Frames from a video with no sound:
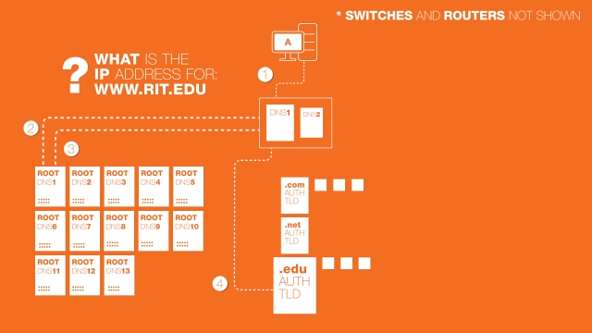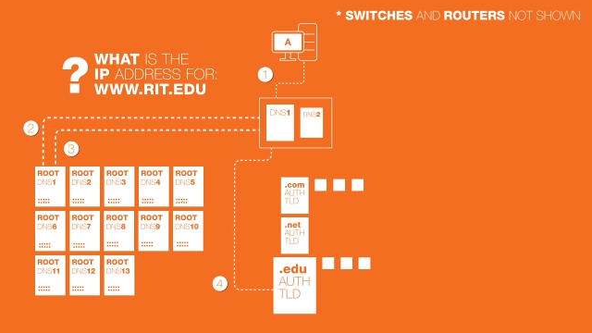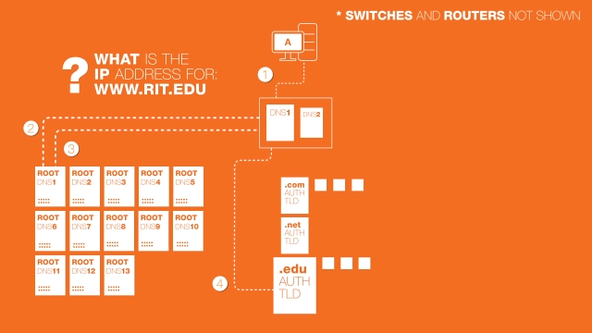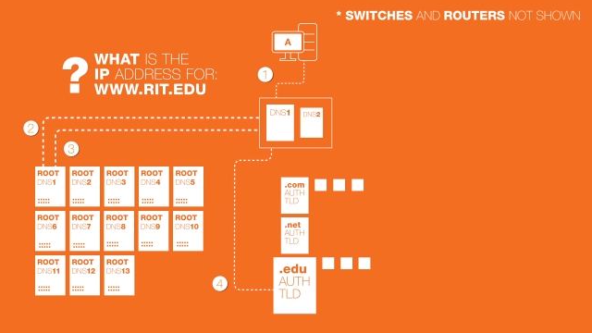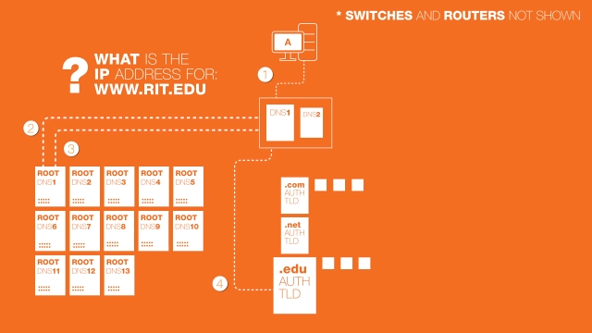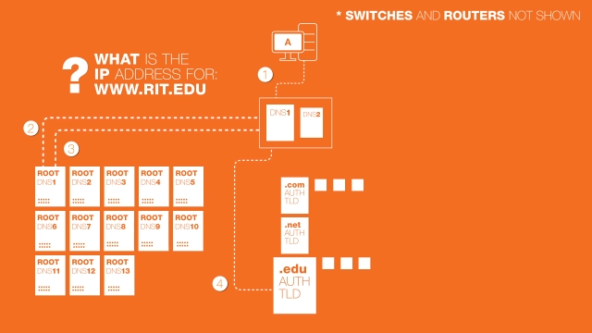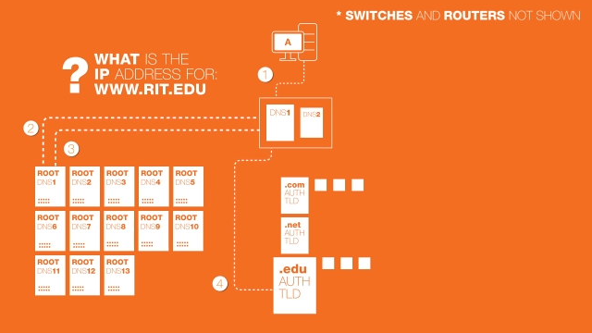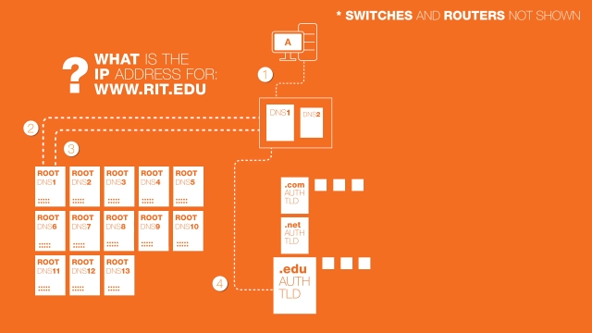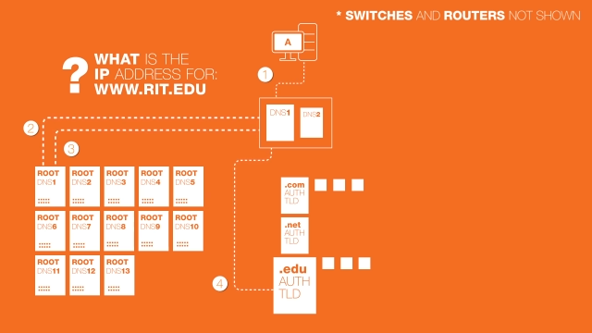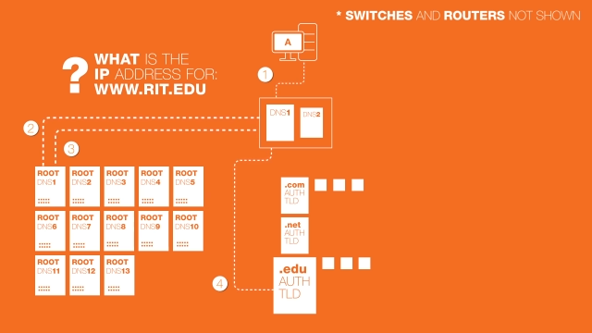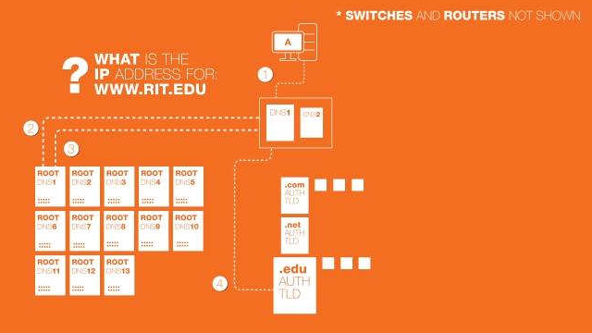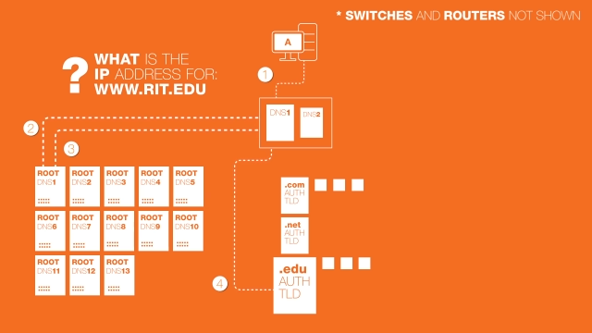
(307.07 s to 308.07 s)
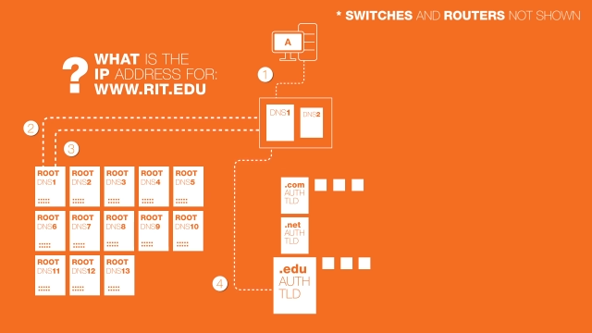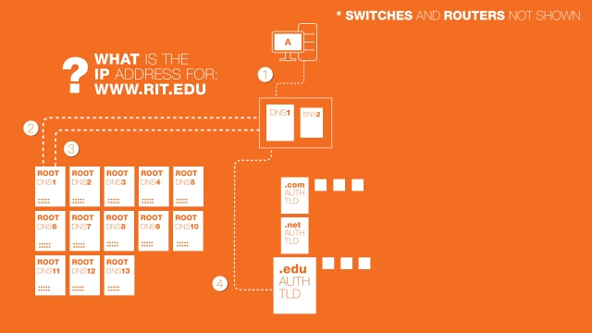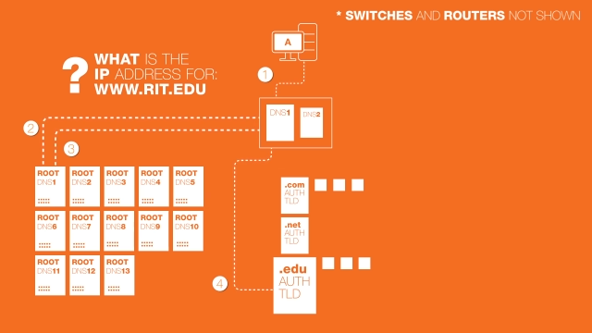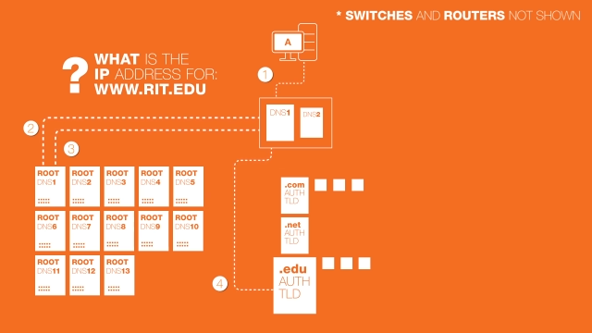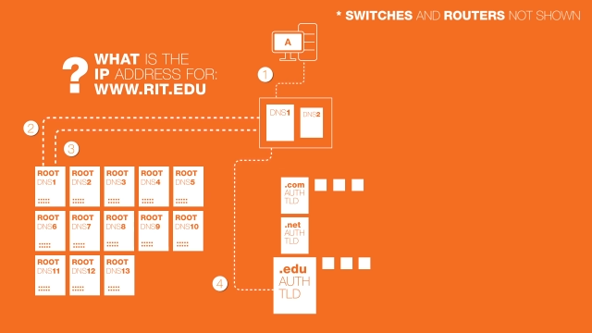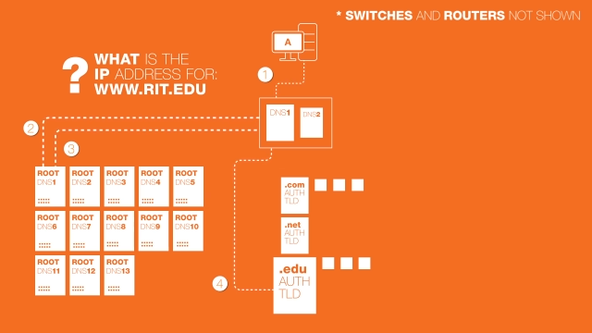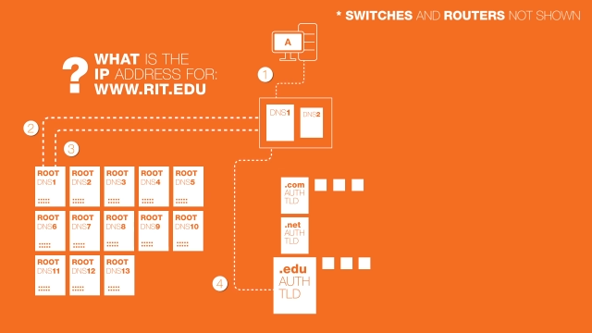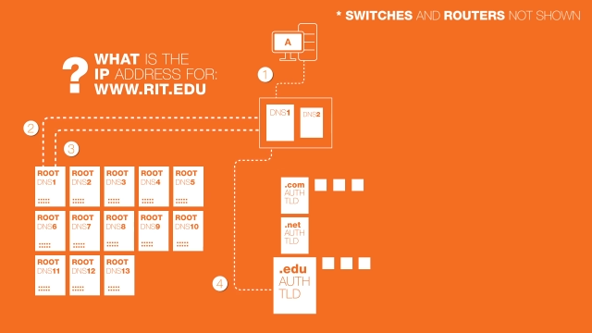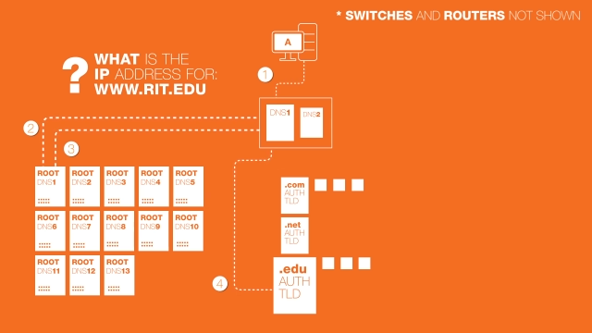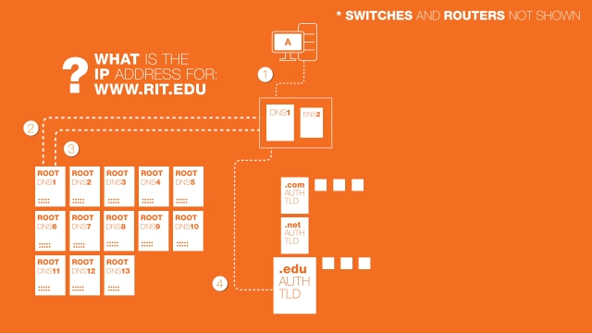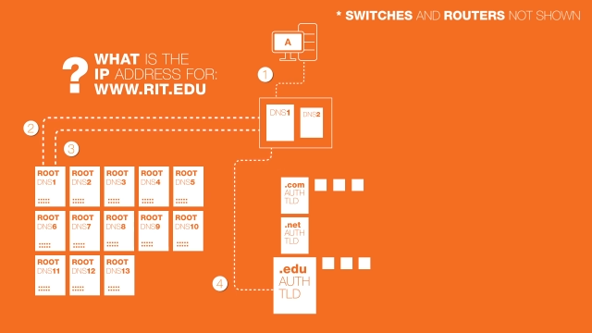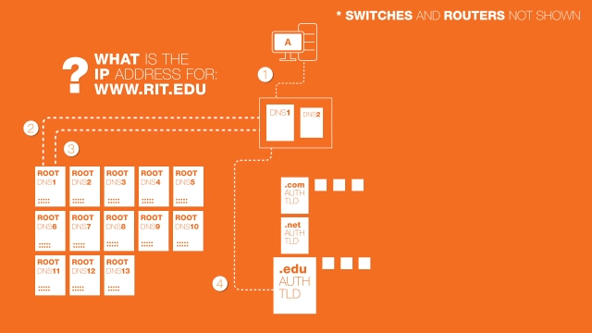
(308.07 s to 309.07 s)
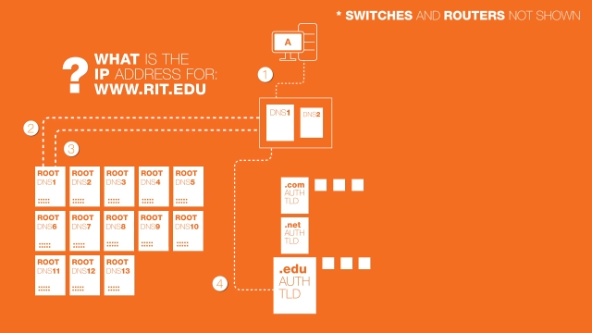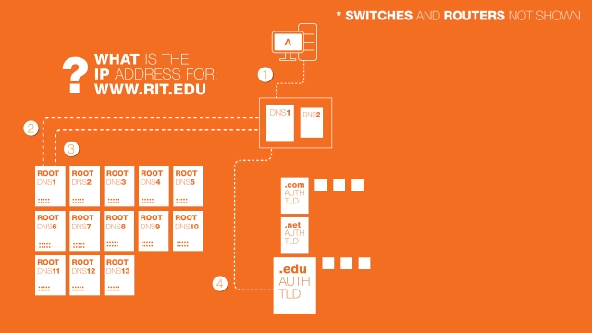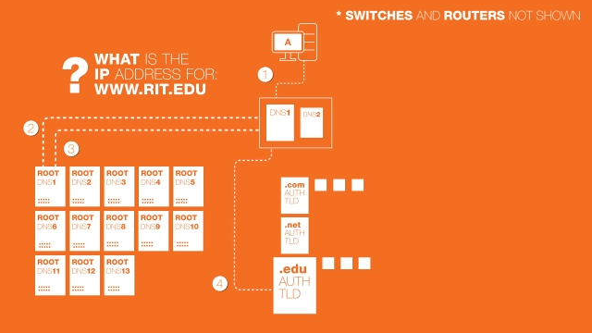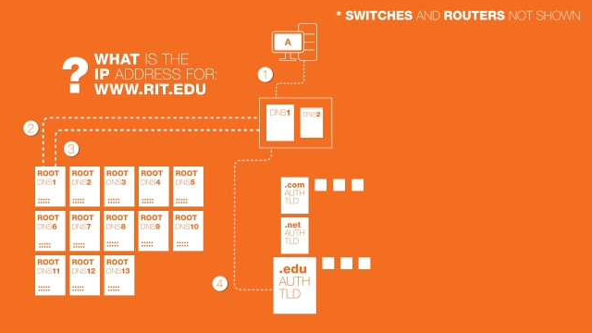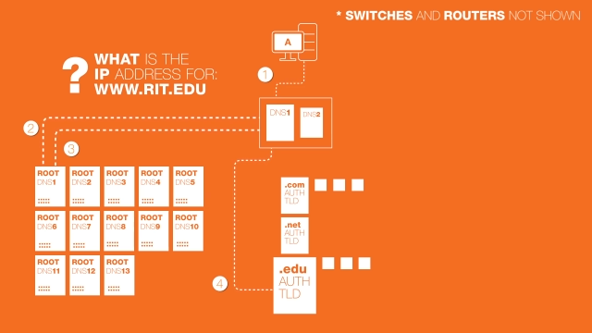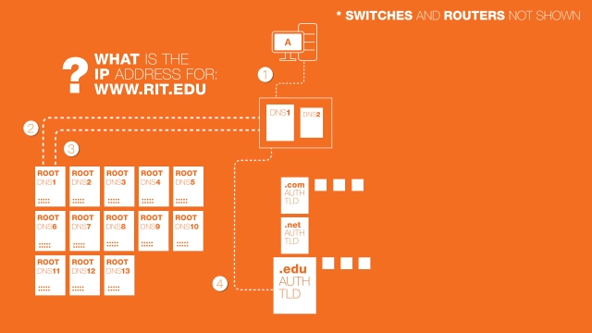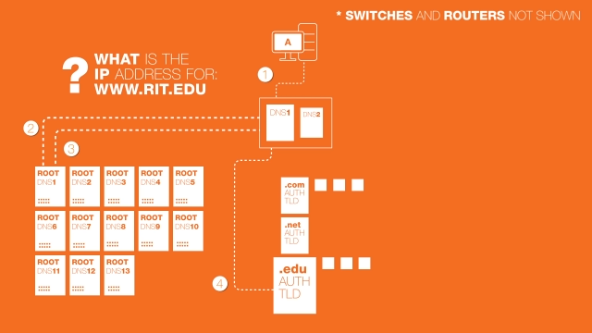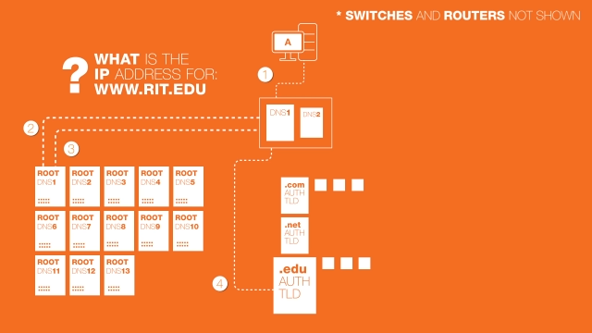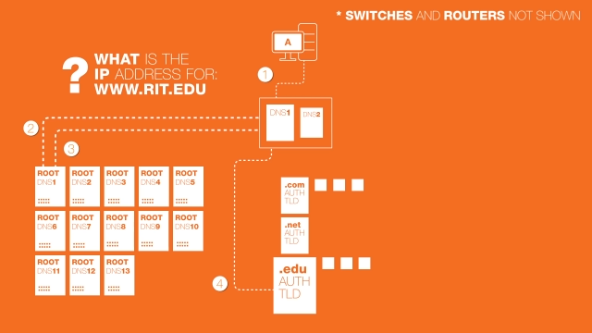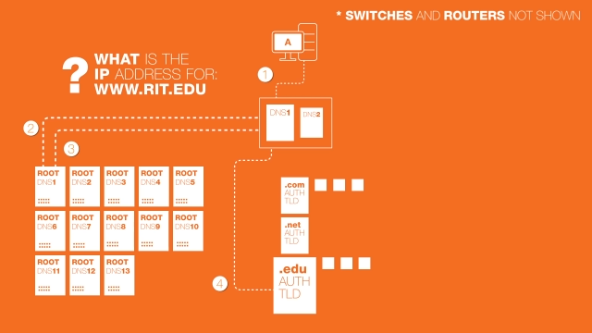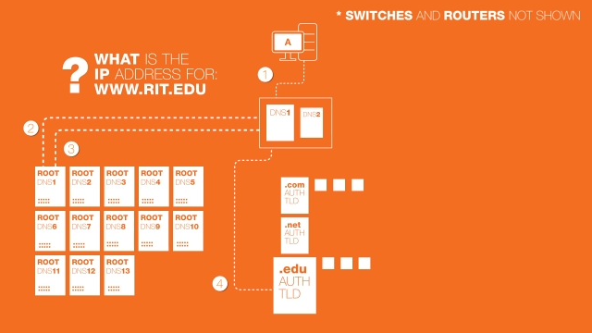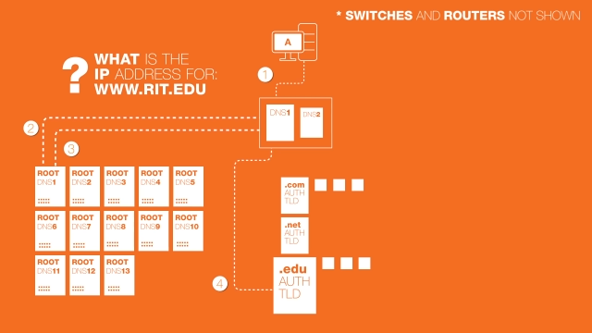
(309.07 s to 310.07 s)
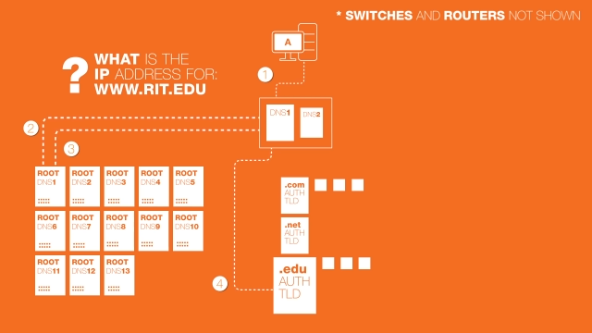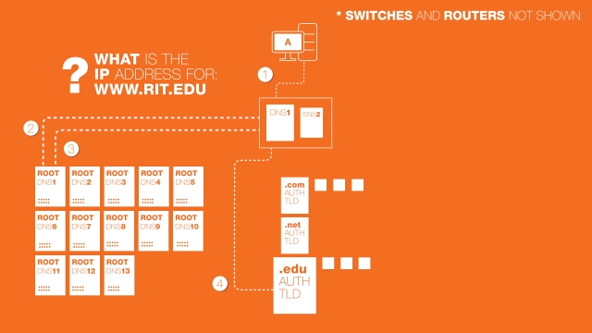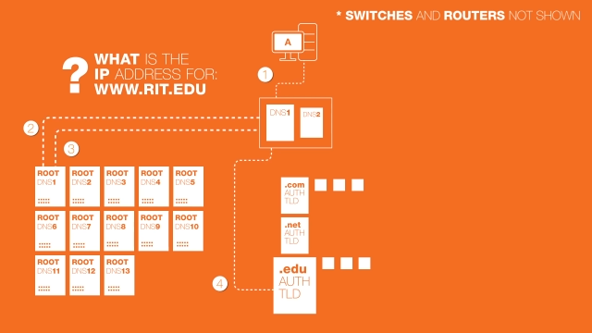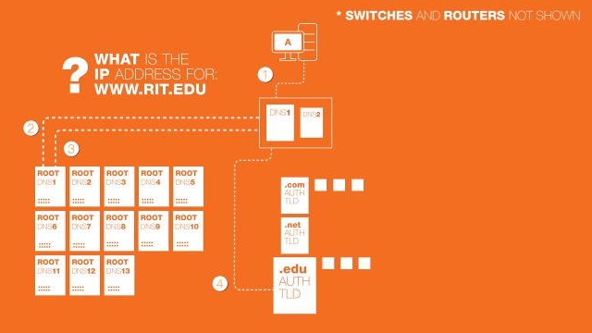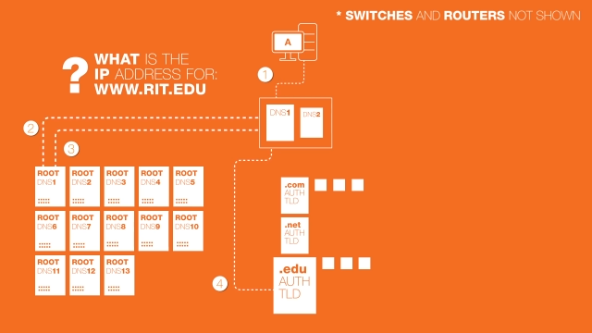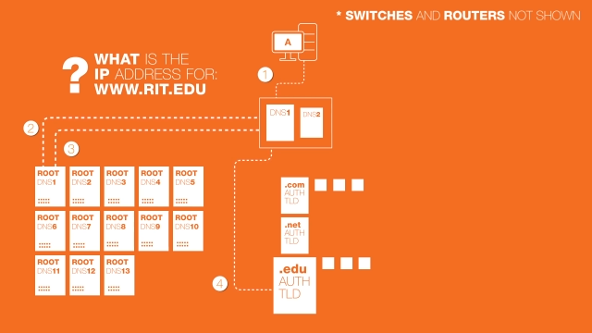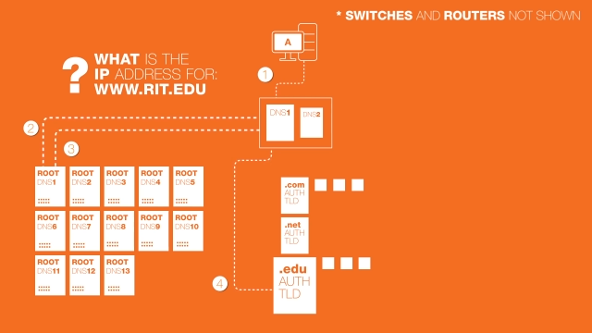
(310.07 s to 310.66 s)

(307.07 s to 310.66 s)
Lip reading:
No face is visible, so there are no lips to read.